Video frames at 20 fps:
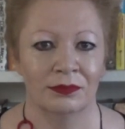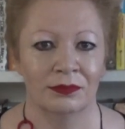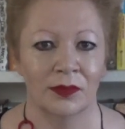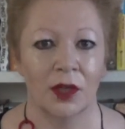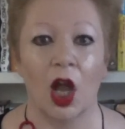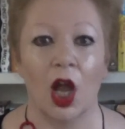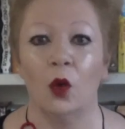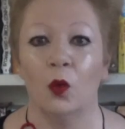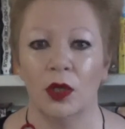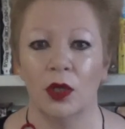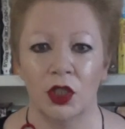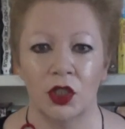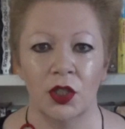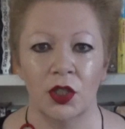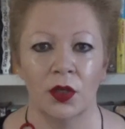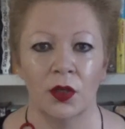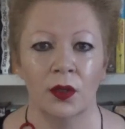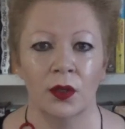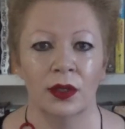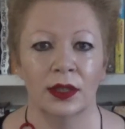I wish
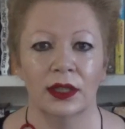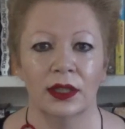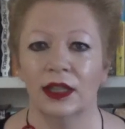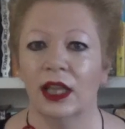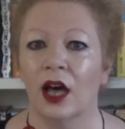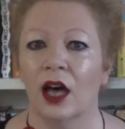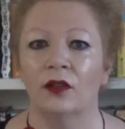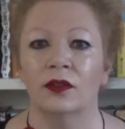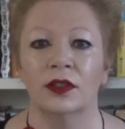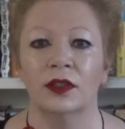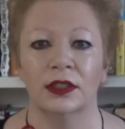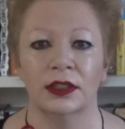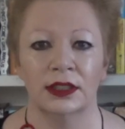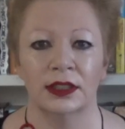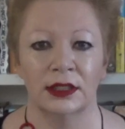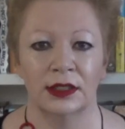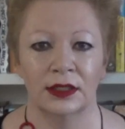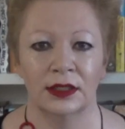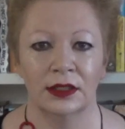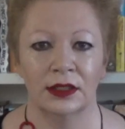you love,
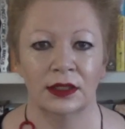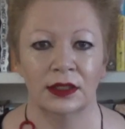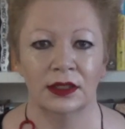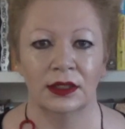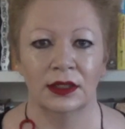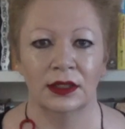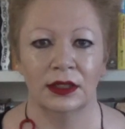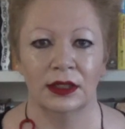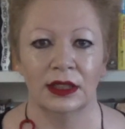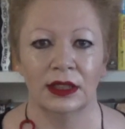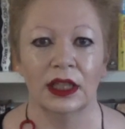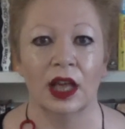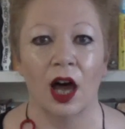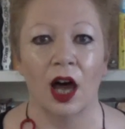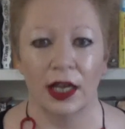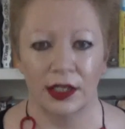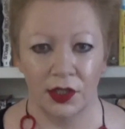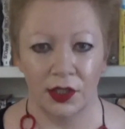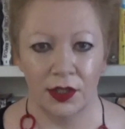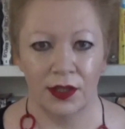
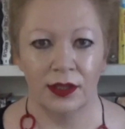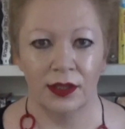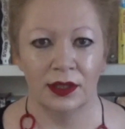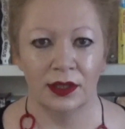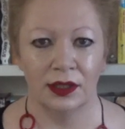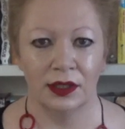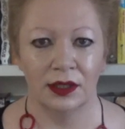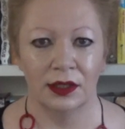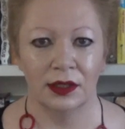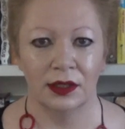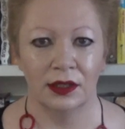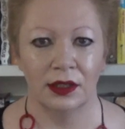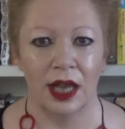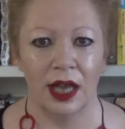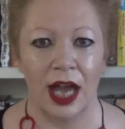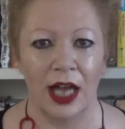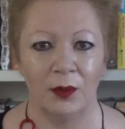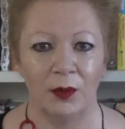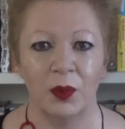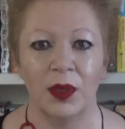light,
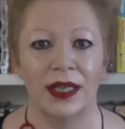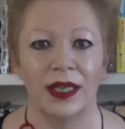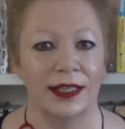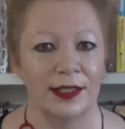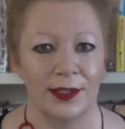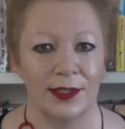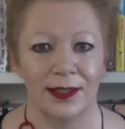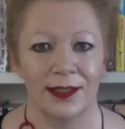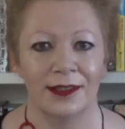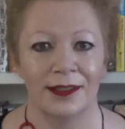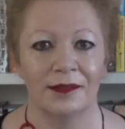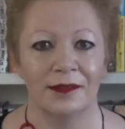and peace.